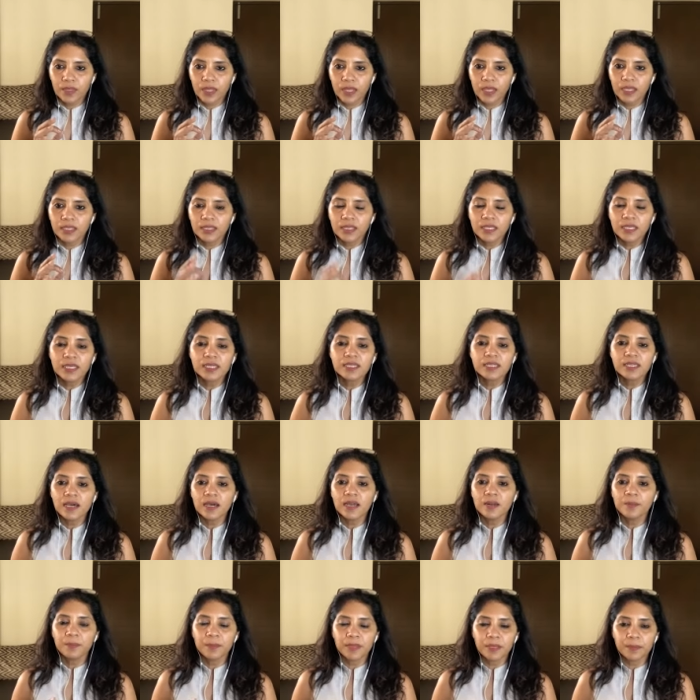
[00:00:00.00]
these
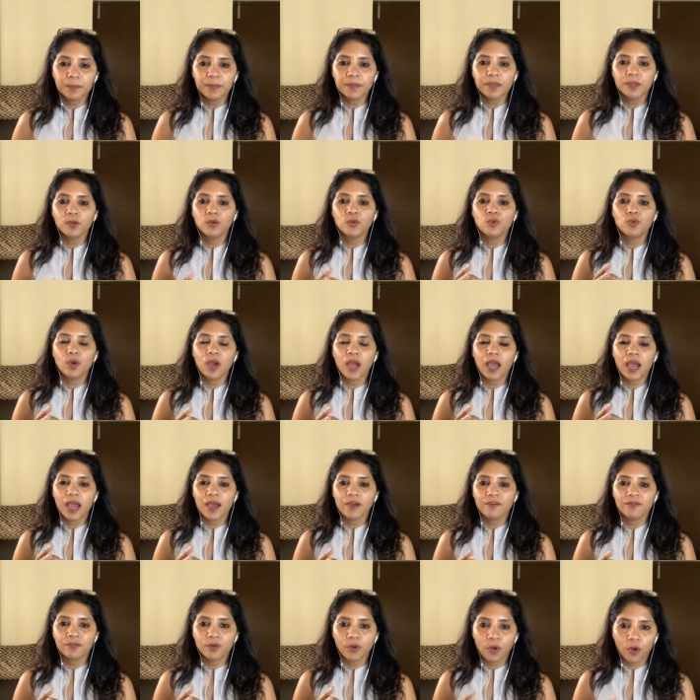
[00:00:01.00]
are people who
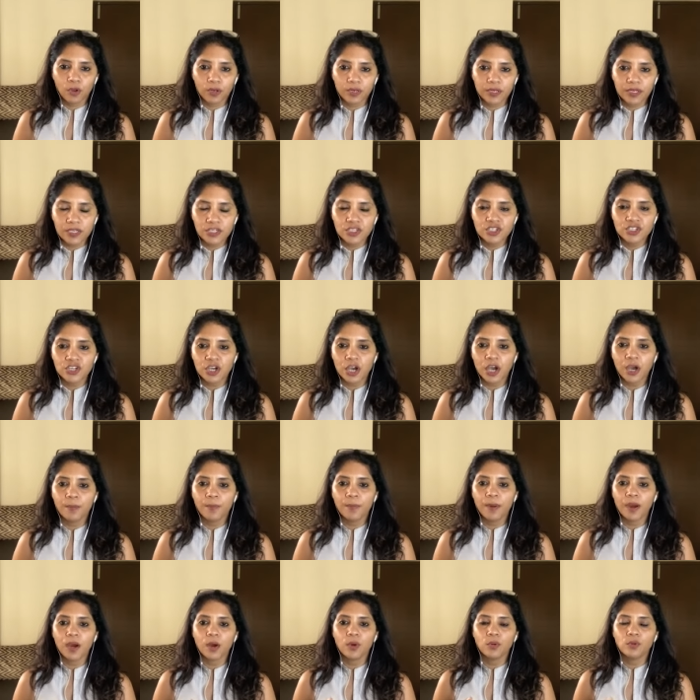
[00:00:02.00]
have knowledge
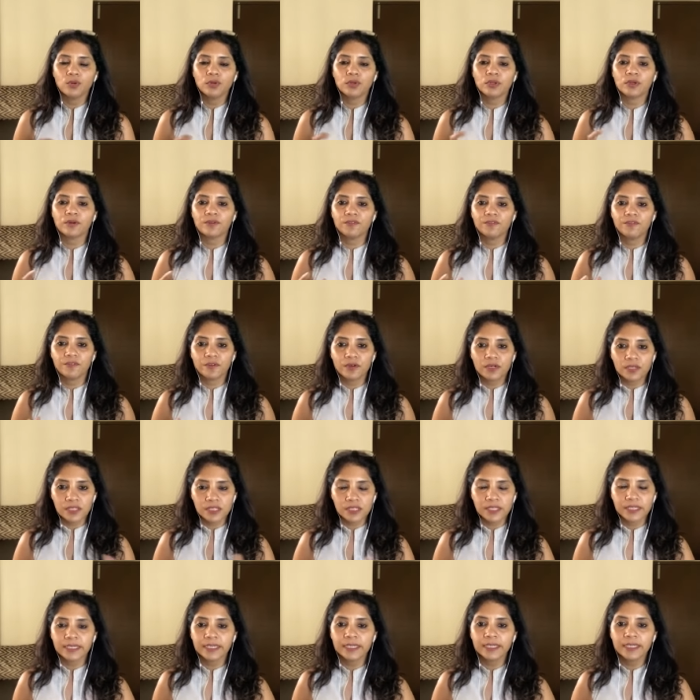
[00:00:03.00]
about
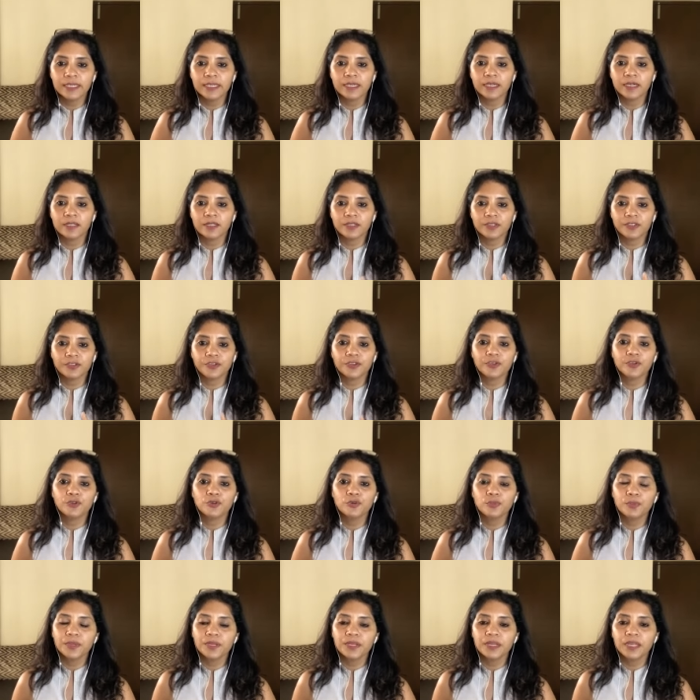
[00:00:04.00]
firstly the
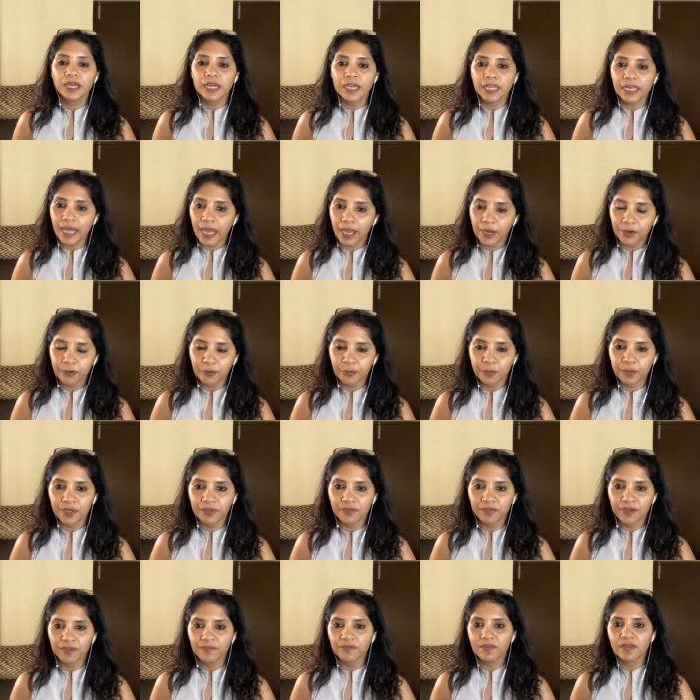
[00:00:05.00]
human anatomy
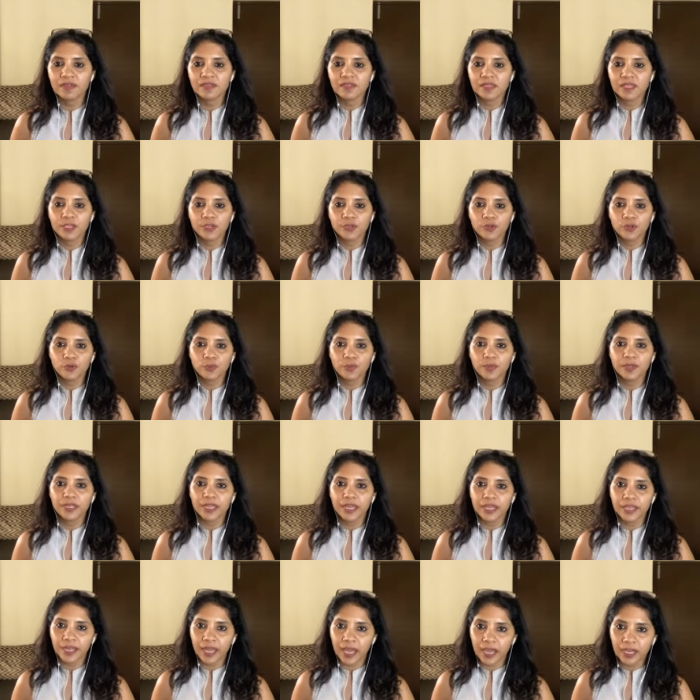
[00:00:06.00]
when we say human
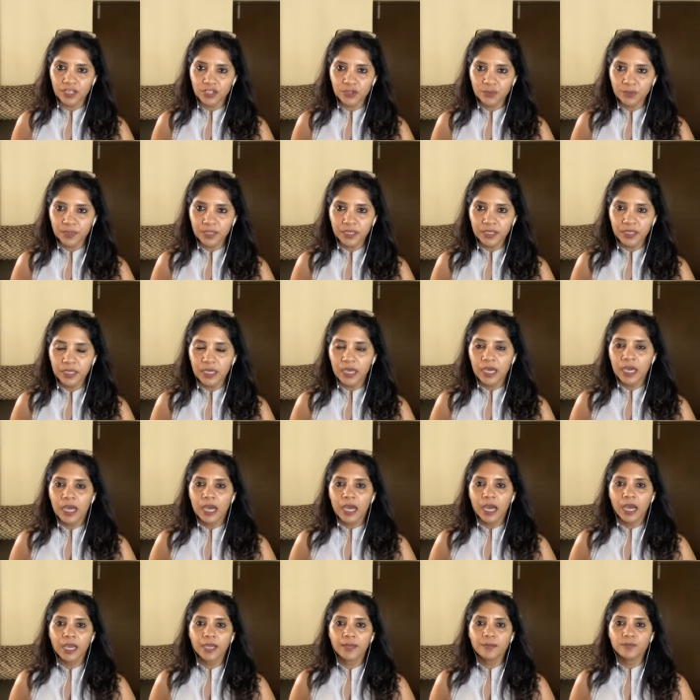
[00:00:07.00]
anatomy
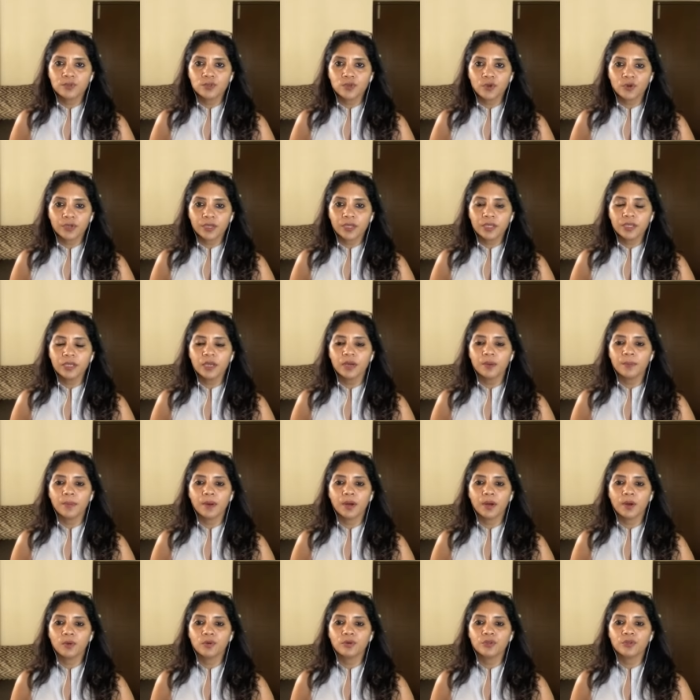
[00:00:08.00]
i am talking
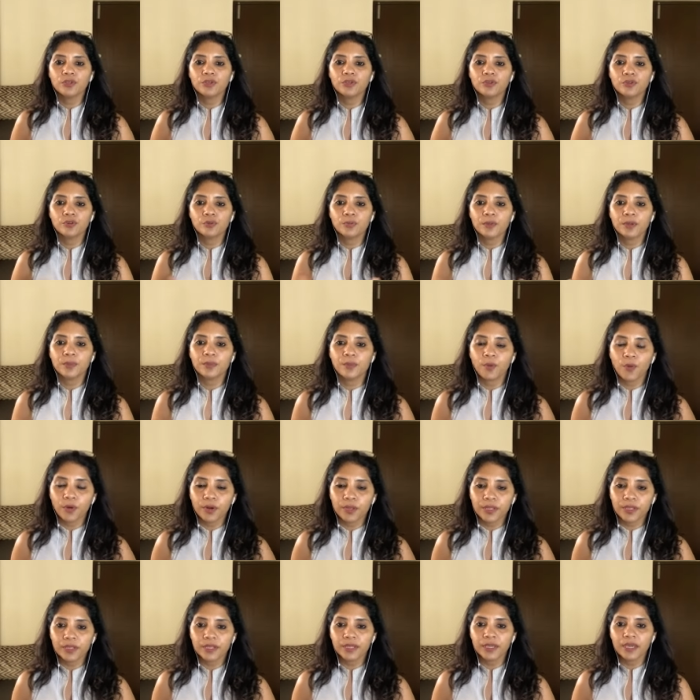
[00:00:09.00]
about the human
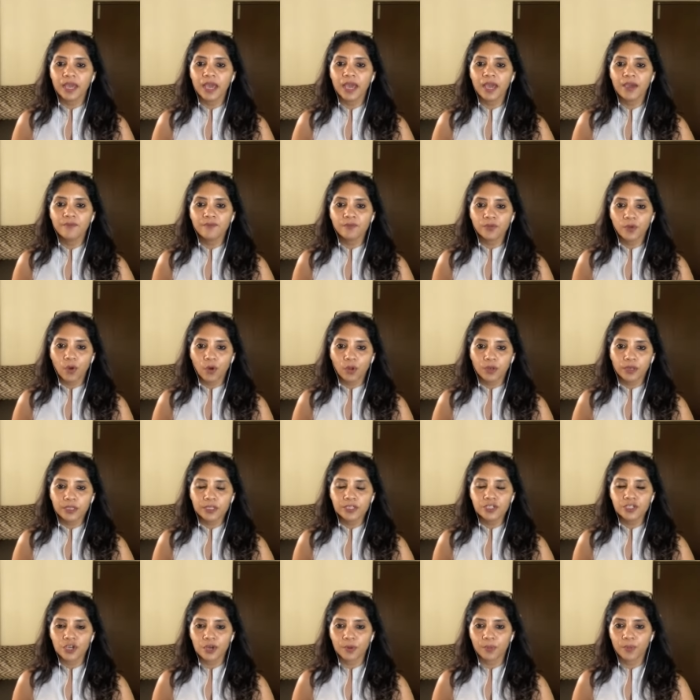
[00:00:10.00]
body they have
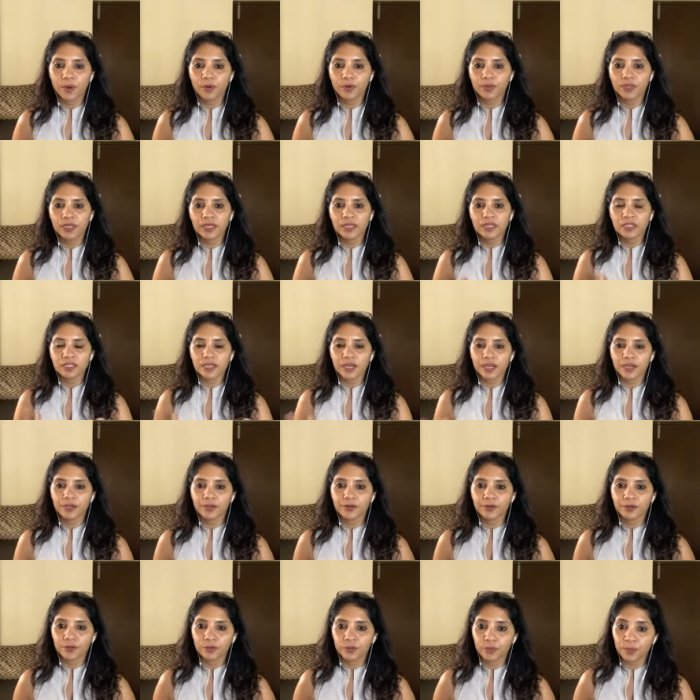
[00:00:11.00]
knowledge about the entire
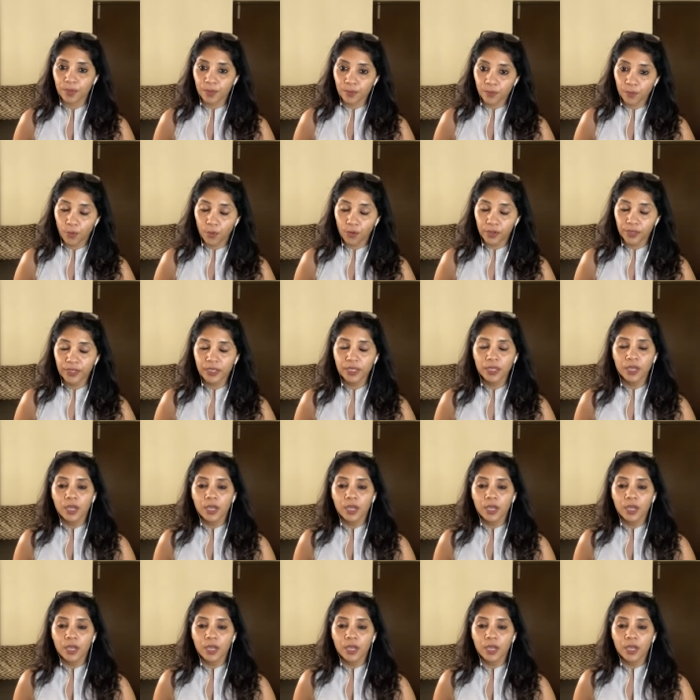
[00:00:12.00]
human body